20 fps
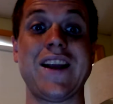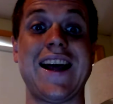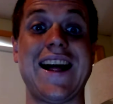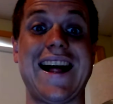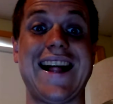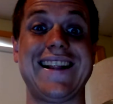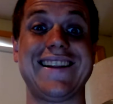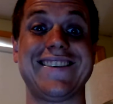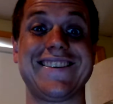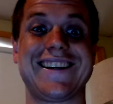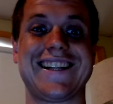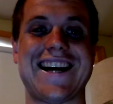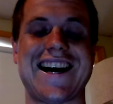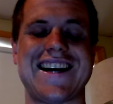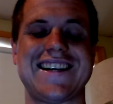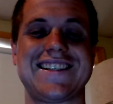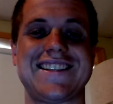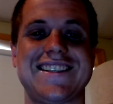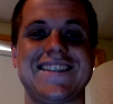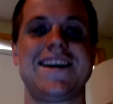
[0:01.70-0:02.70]
Hello,
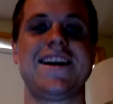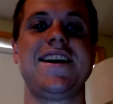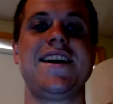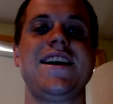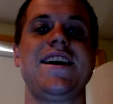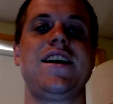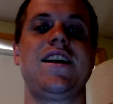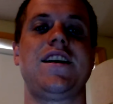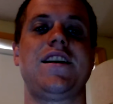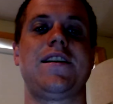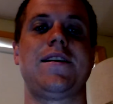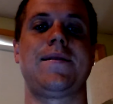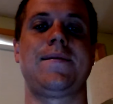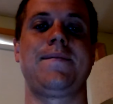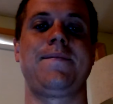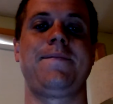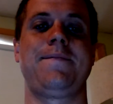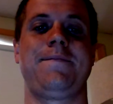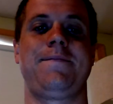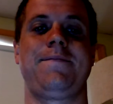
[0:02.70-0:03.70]
class.
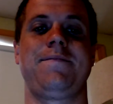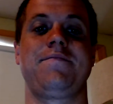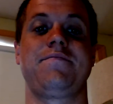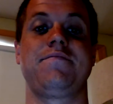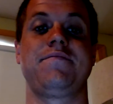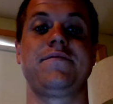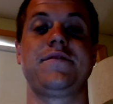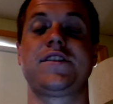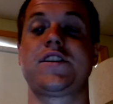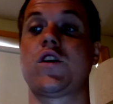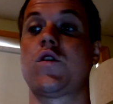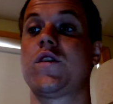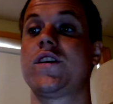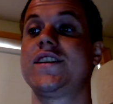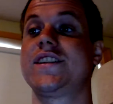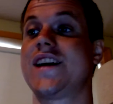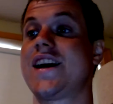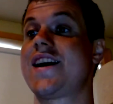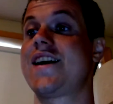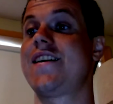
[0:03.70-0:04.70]
So,
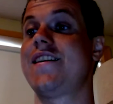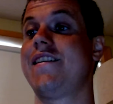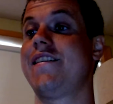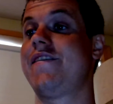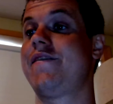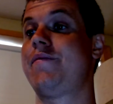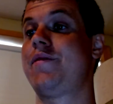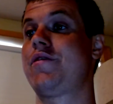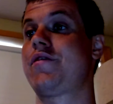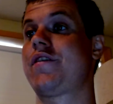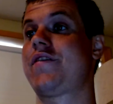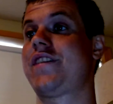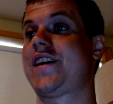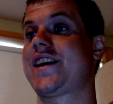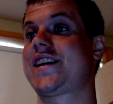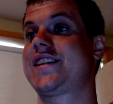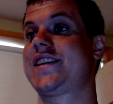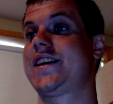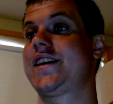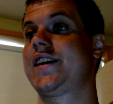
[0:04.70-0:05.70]
as I've been
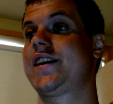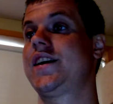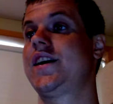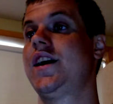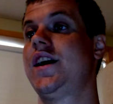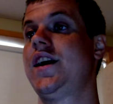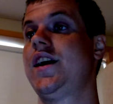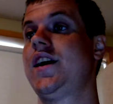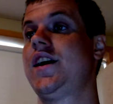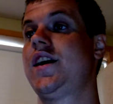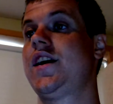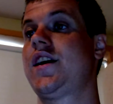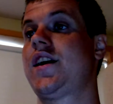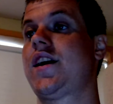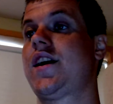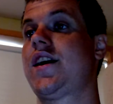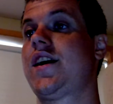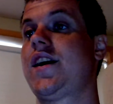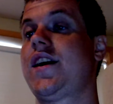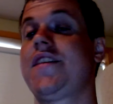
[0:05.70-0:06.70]
reflecting
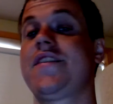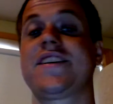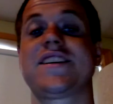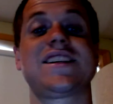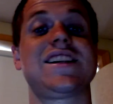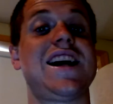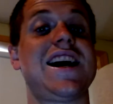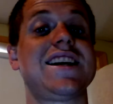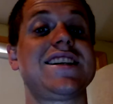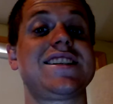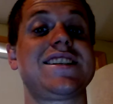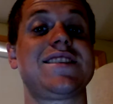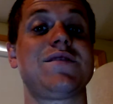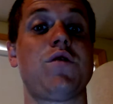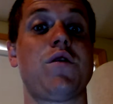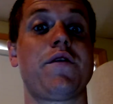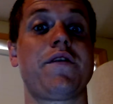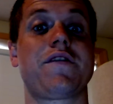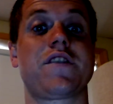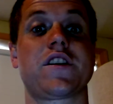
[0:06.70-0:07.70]
on this class and what
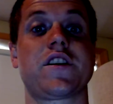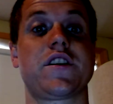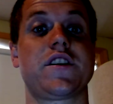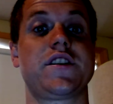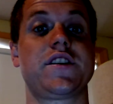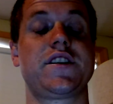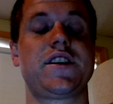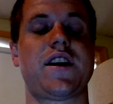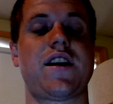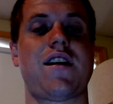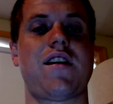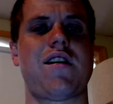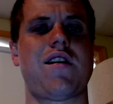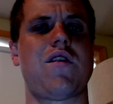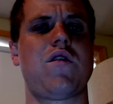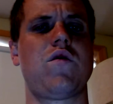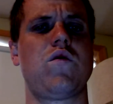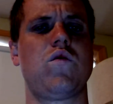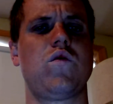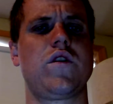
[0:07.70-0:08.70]
we've learned,
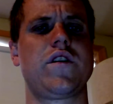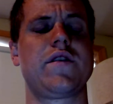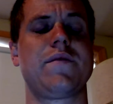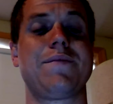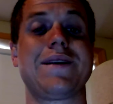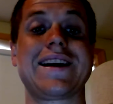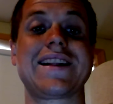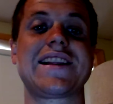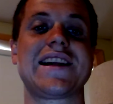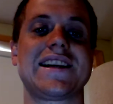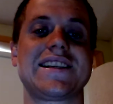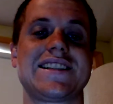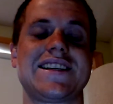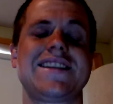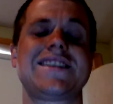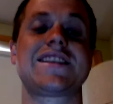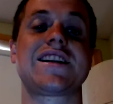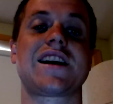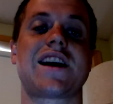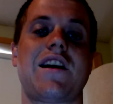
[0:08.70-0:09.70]
one of the big things that
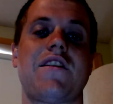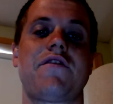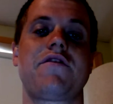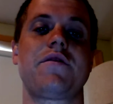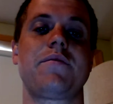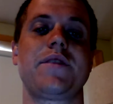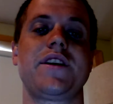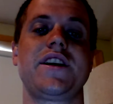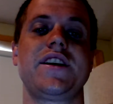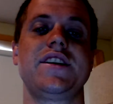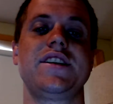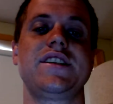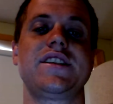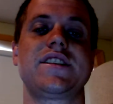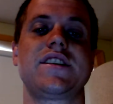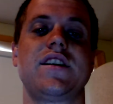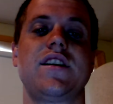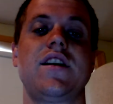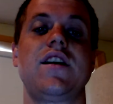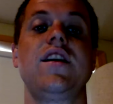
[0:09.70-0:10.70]
stuck out for me is
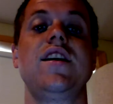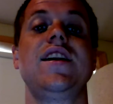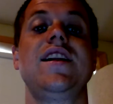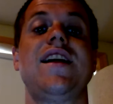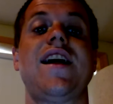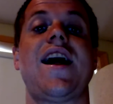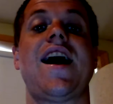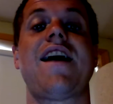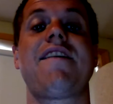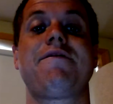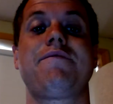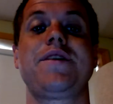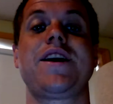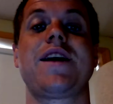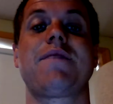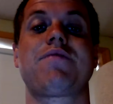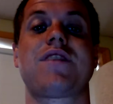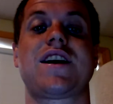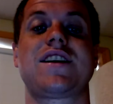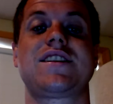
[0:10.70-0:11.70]
the FBA
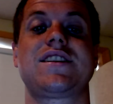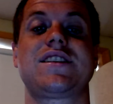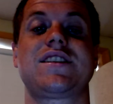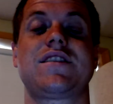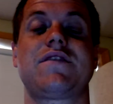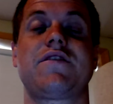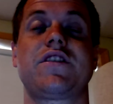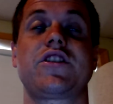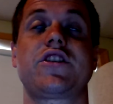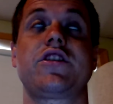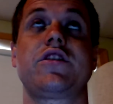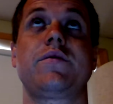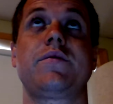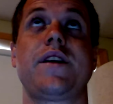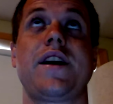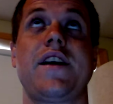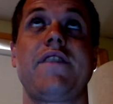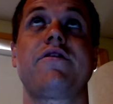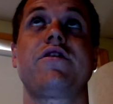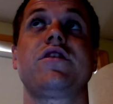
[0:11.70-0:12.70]
process, the Functional
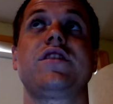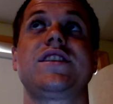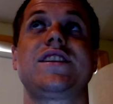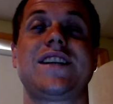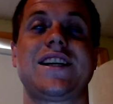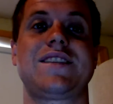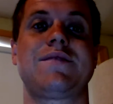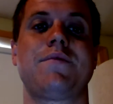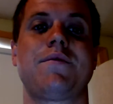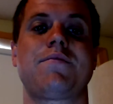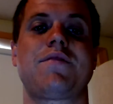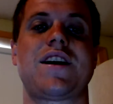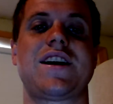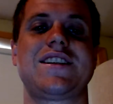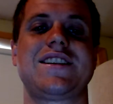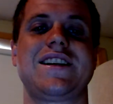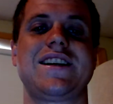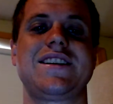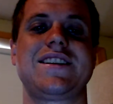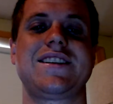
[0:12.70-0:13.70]
Behavioral Assessment
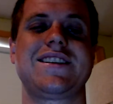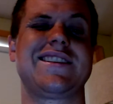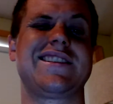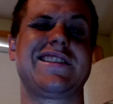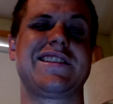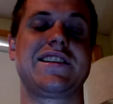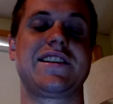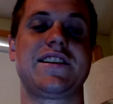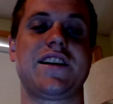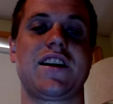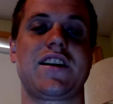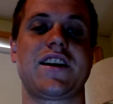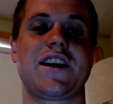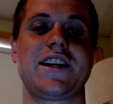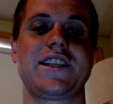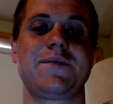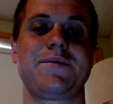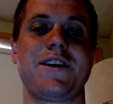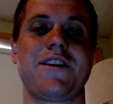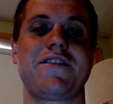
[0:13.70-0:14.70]
process. It tongue
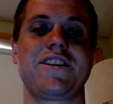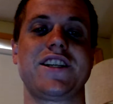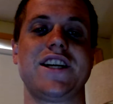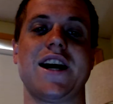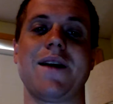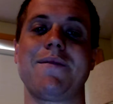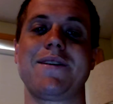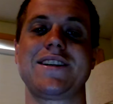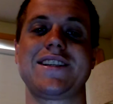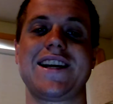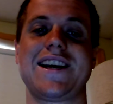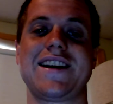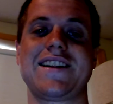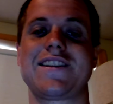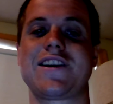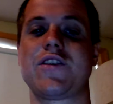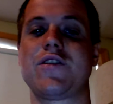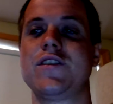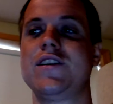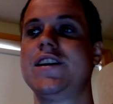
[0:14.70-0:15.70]
ties me every time I say it,
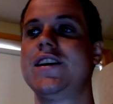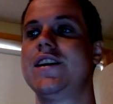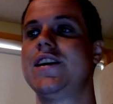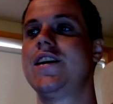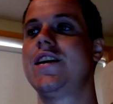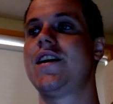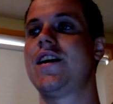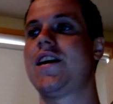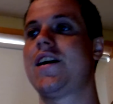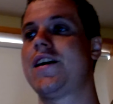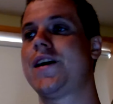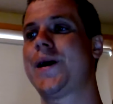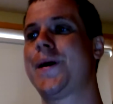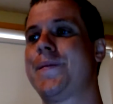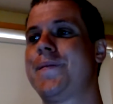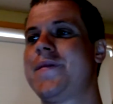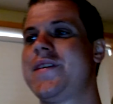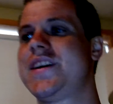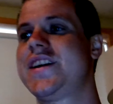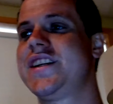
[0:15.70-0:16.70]
though.
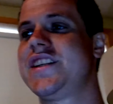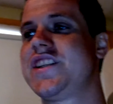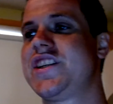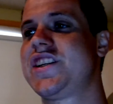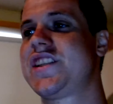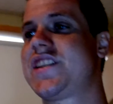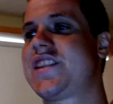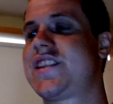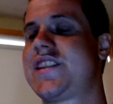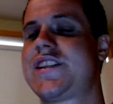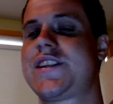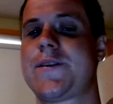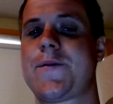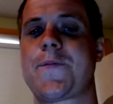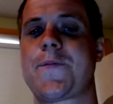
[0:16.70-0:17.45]
And just